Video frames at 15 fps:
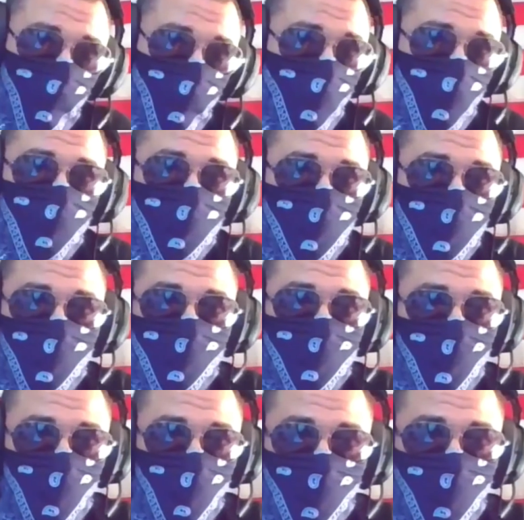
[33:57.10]
you have a six
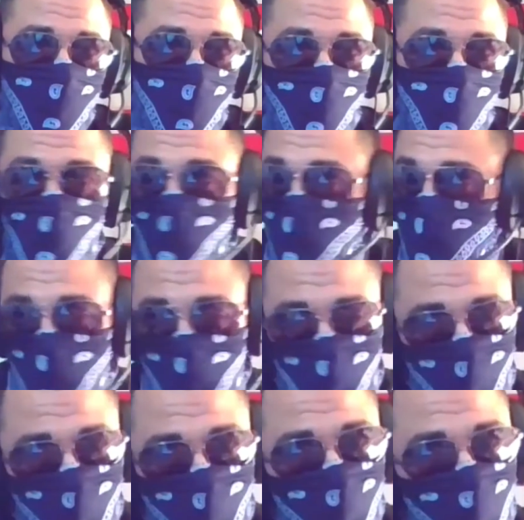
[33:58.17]
plant count,
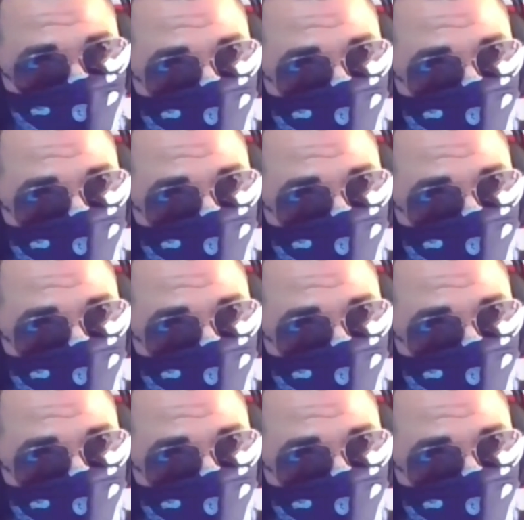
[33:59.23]
that